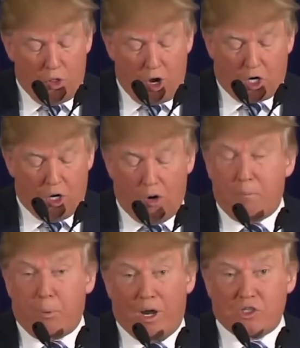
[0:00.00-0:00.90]
with our
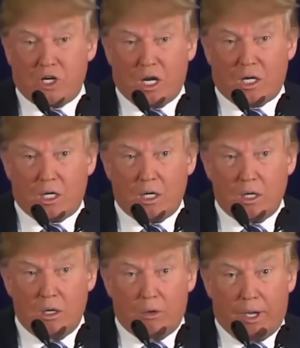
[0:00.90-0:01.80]
current president.
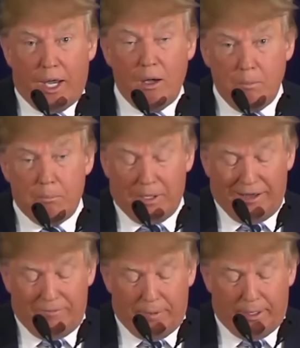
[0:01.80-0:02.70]
Okay?
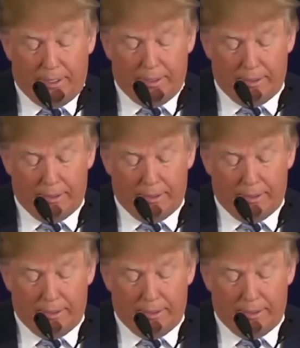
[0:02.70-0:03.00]
Believe me.